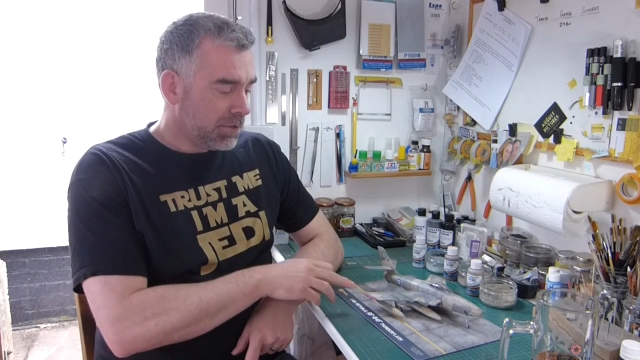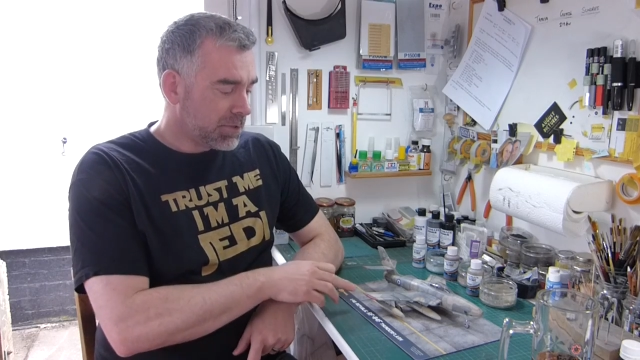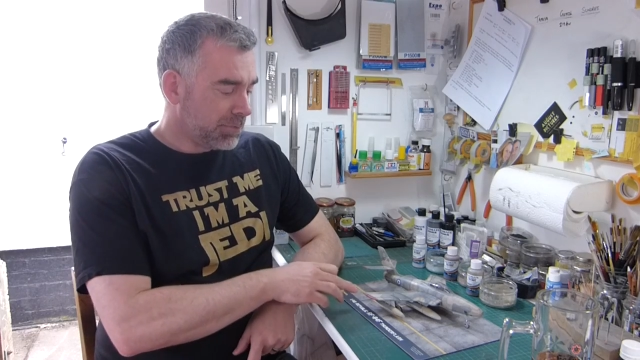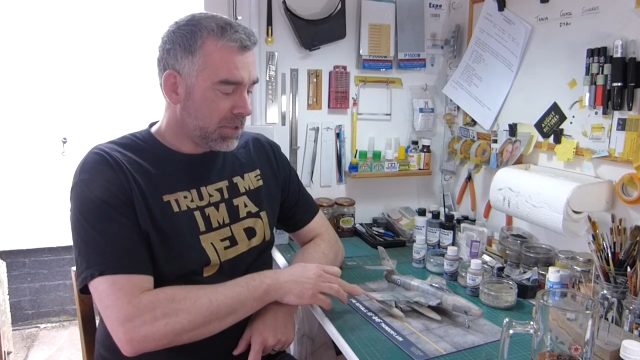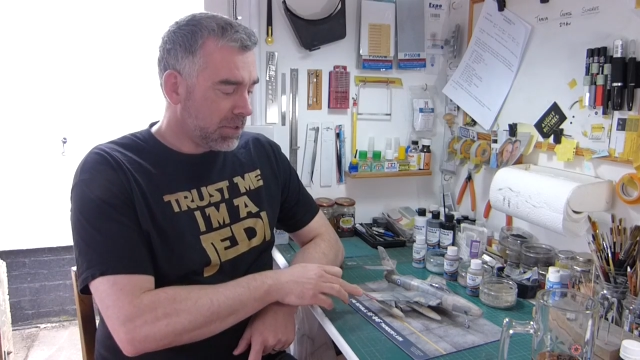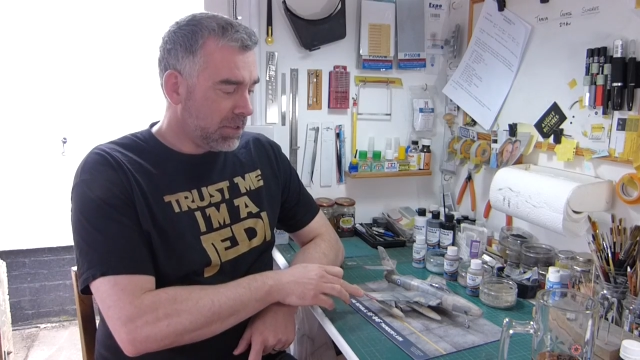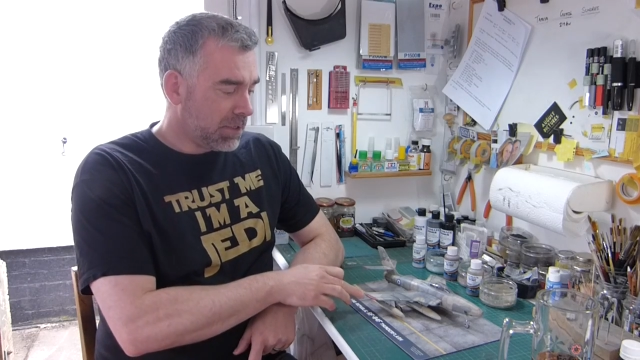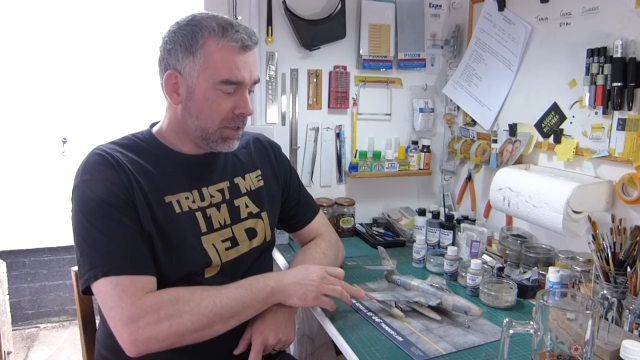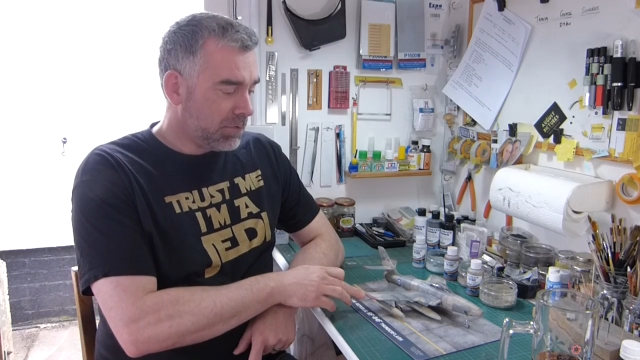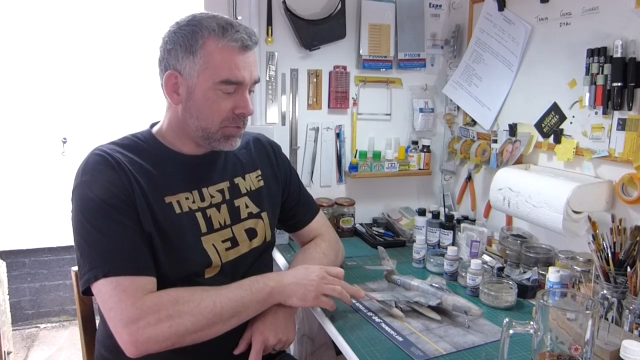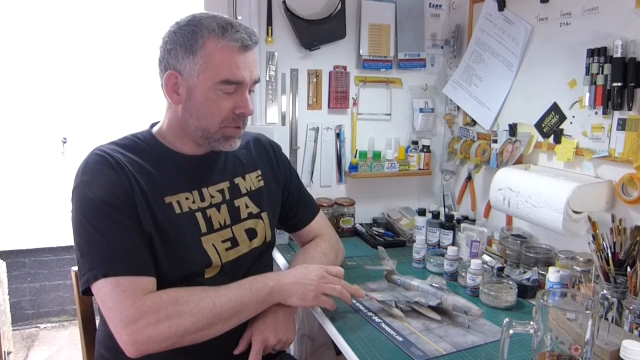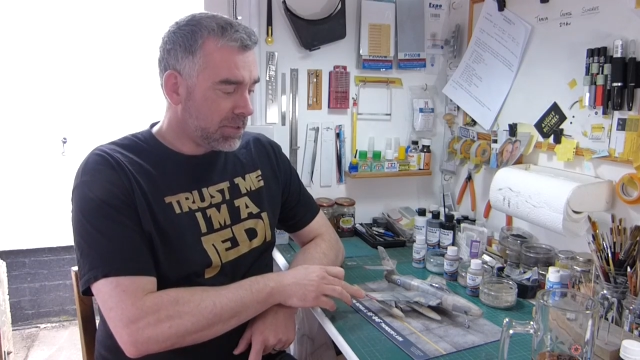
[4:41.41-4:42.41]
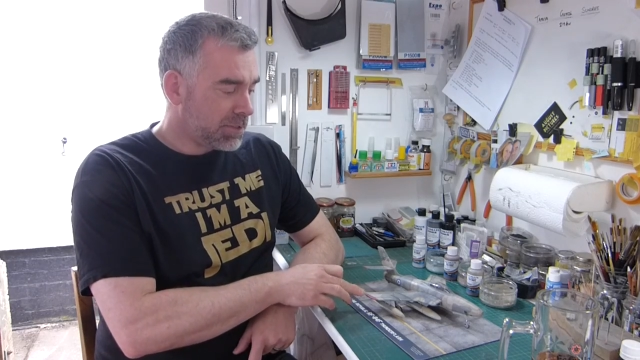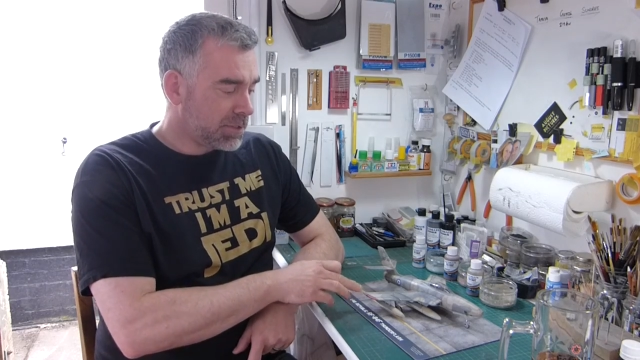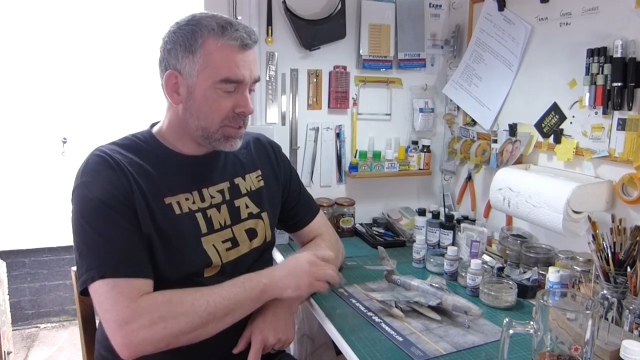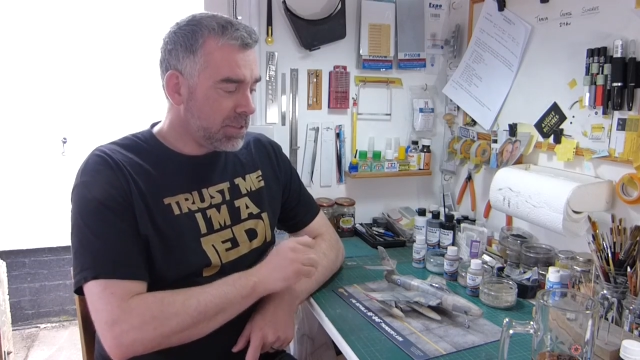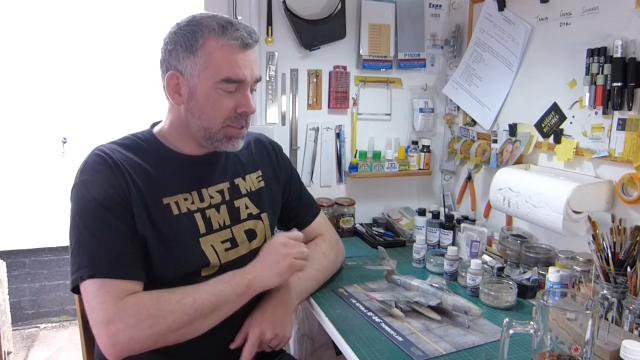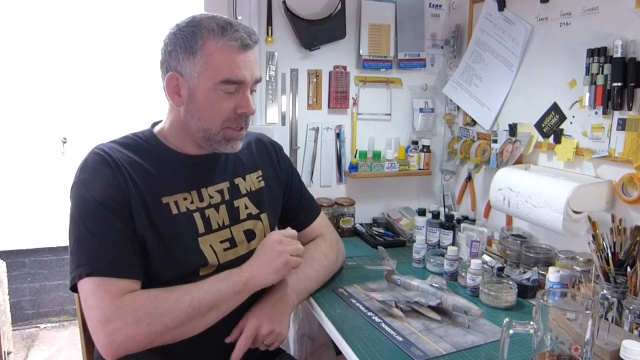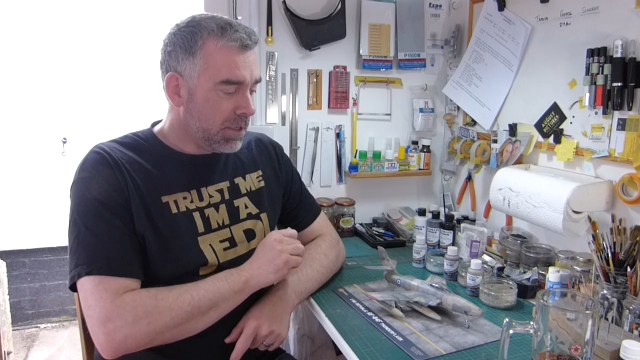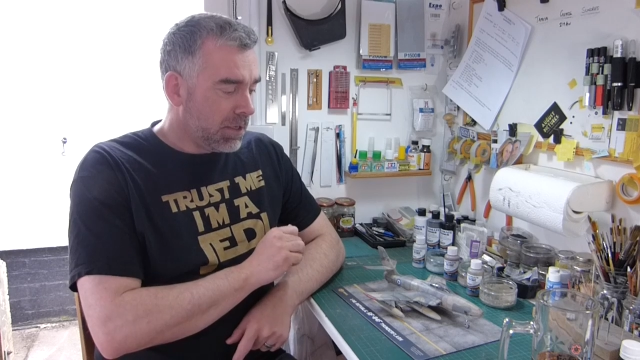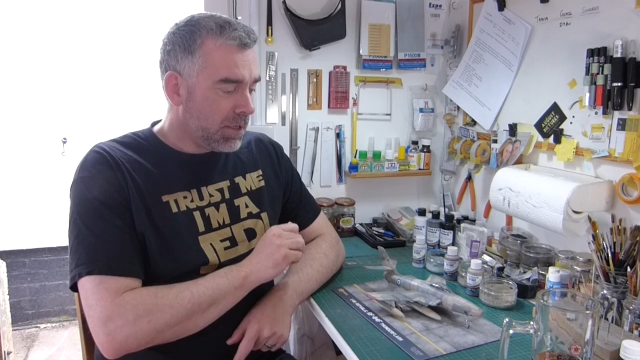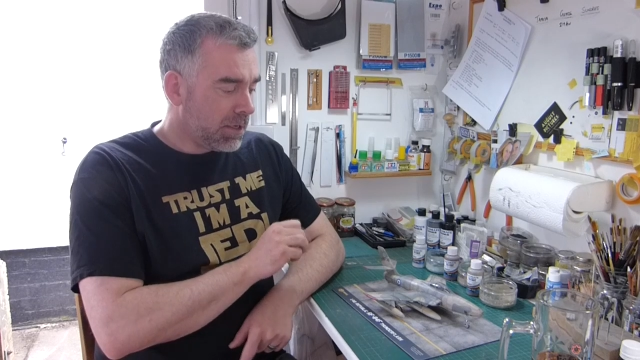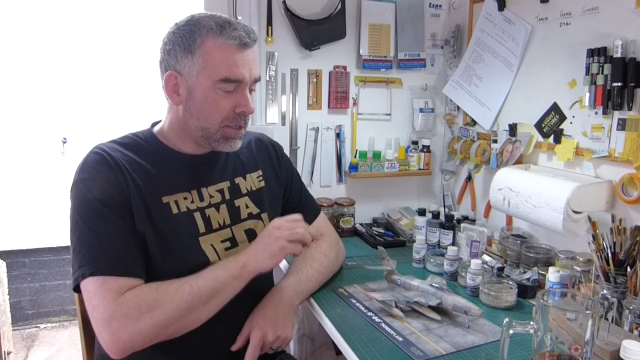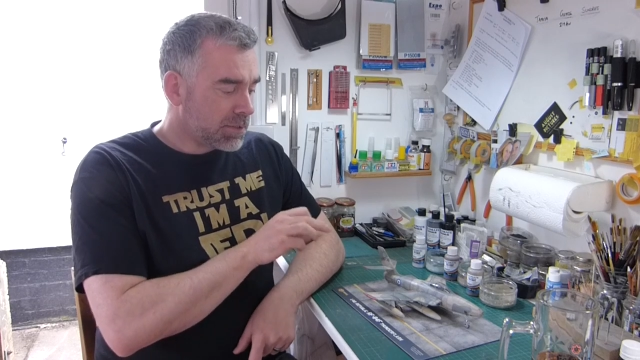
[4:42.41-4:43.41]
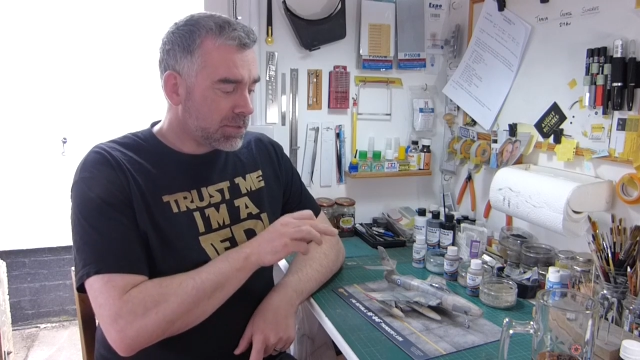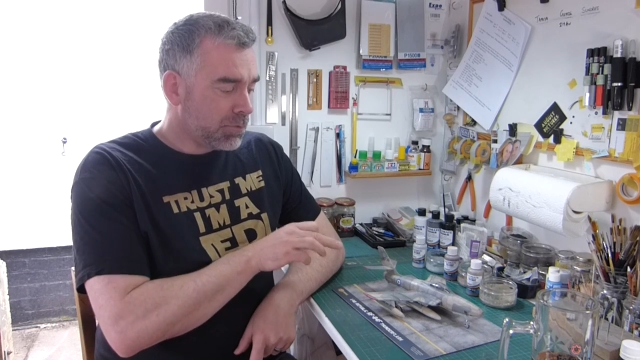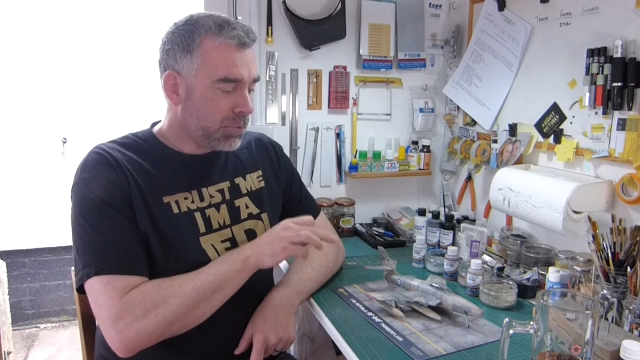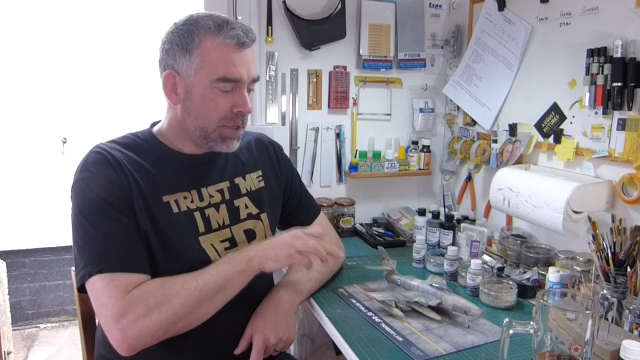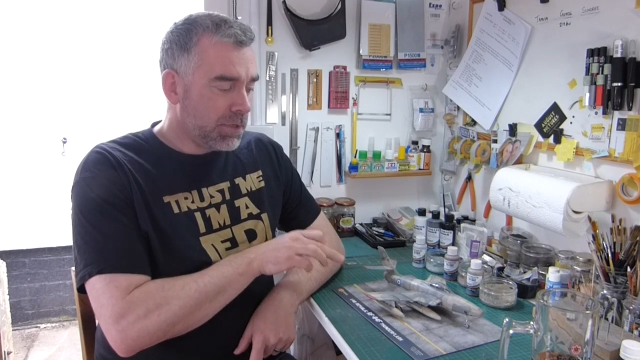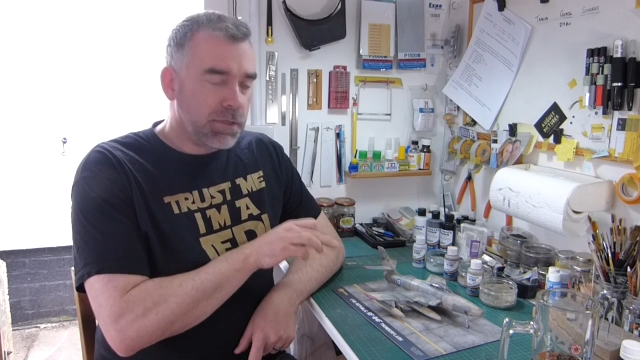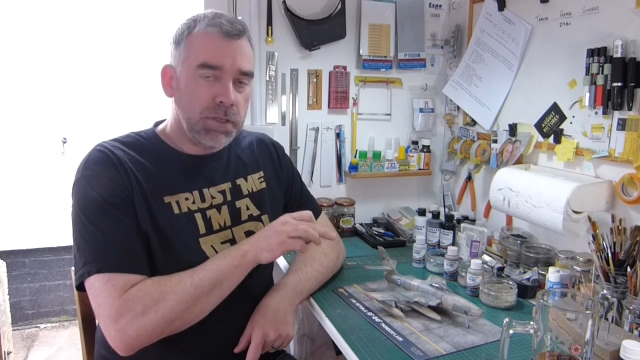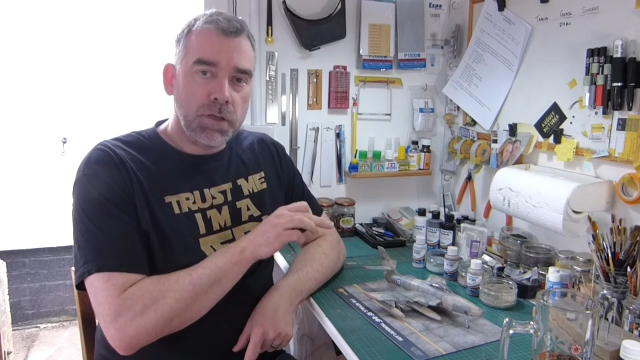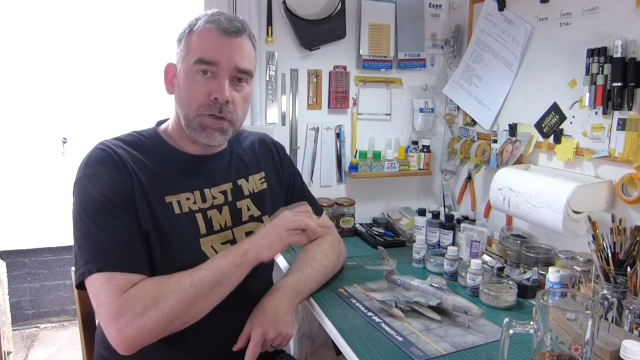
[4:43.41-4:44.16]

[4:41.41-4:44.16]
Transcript: something you can't really see, and it's the way the